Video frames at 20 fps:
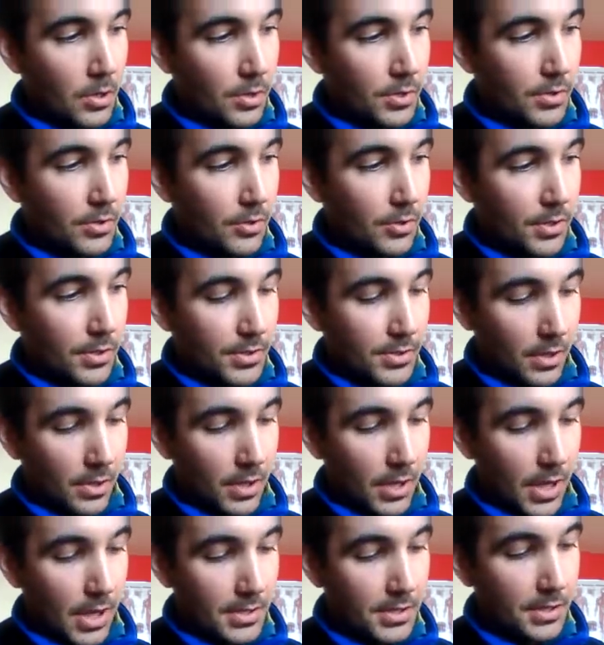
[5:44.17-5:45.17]
So there's,
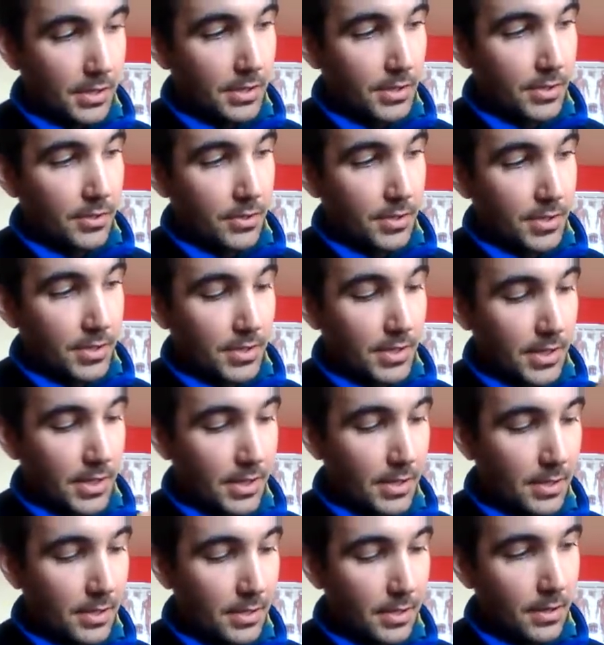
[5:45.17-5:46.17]
as you can sort of
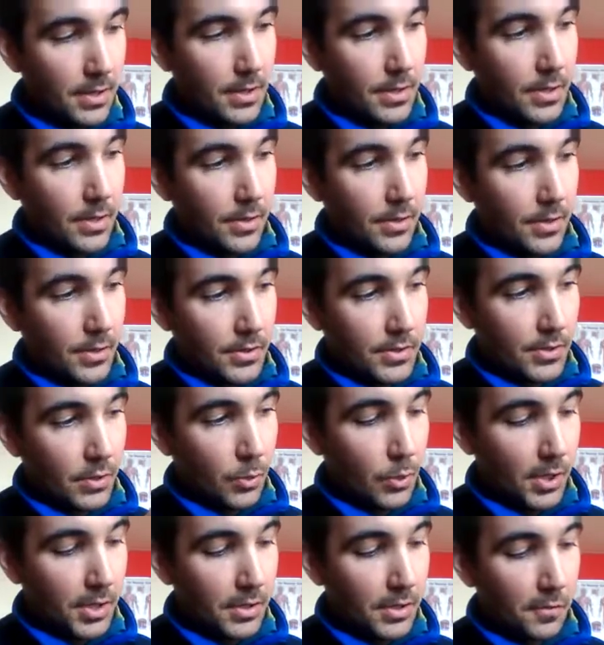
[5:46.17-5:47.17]
see, there's
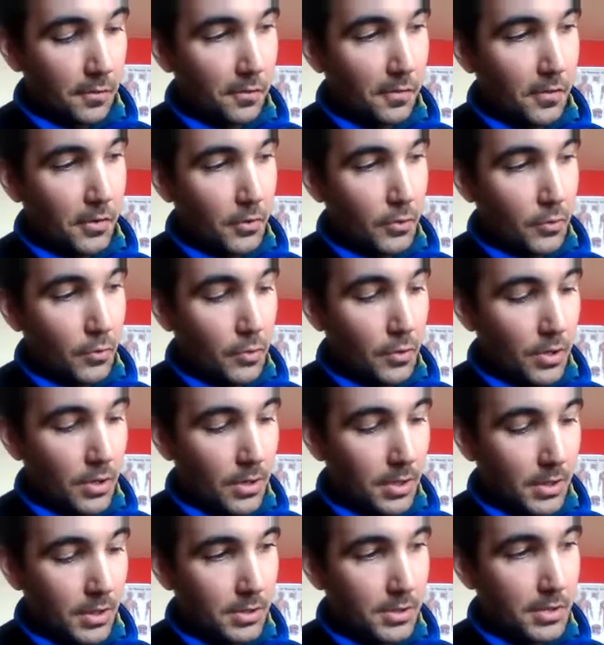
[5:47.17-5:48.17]
quite a few
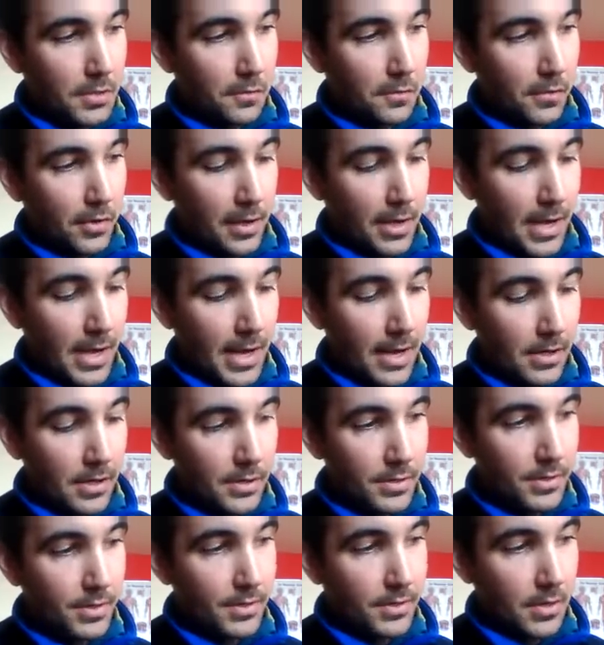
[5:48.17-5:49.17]
different
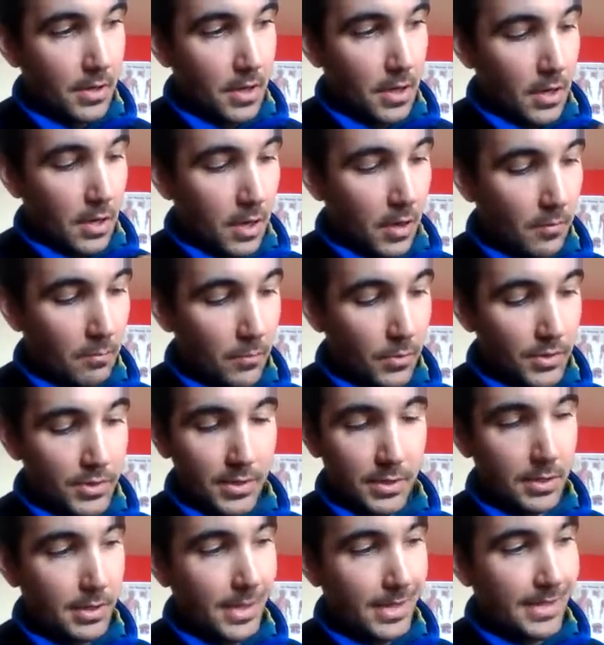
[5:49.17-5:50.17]
layers of
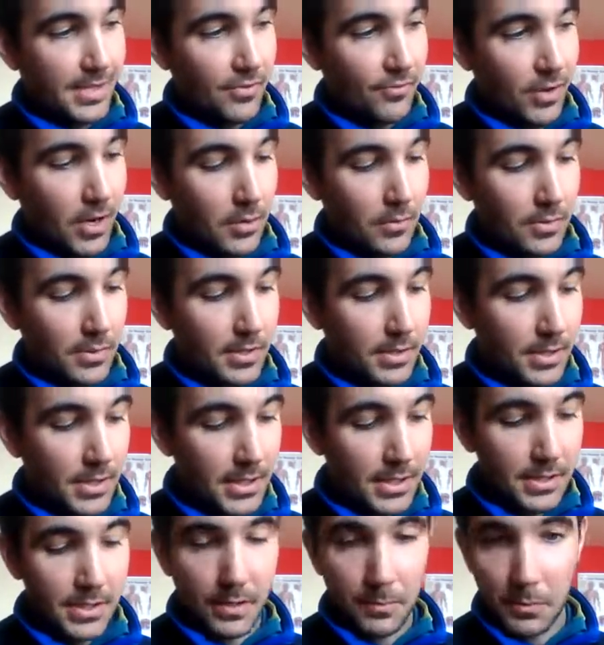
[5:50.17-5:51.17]
muscle that surrounds the knee
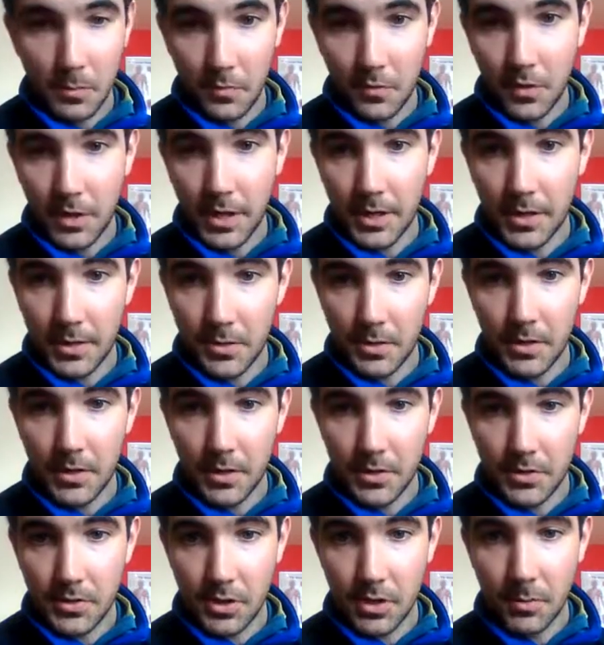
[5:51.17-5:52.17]
to provide a
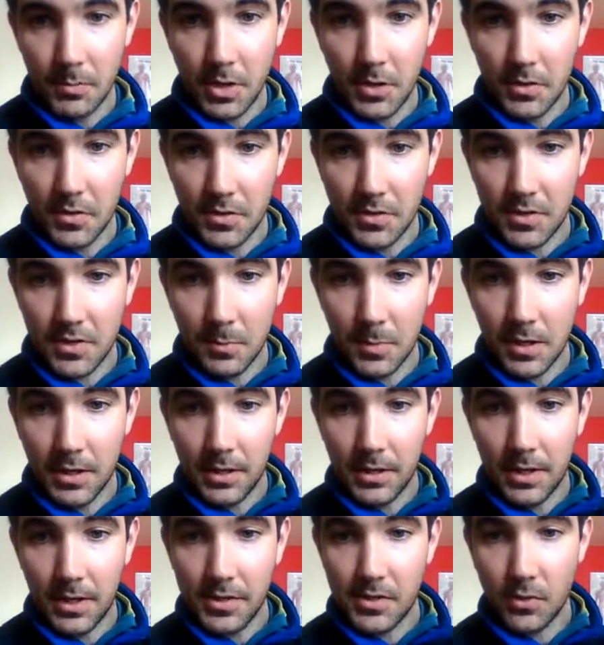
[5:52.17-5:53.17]
certain amount of stability
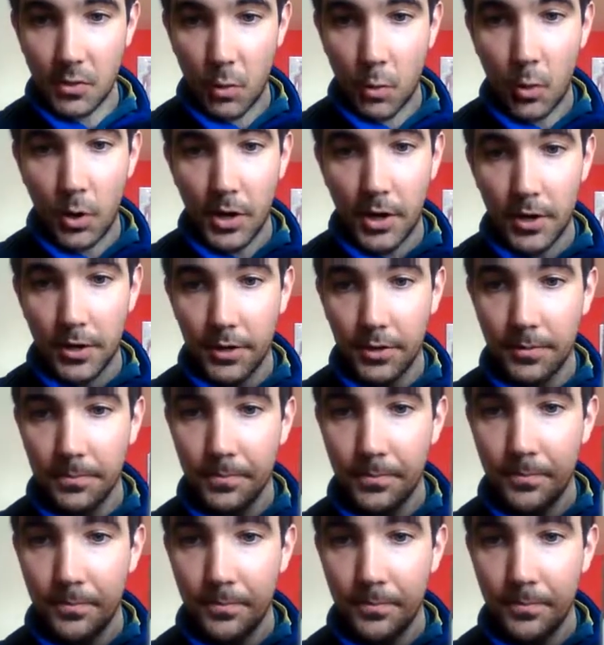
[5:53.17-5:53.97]
that's required.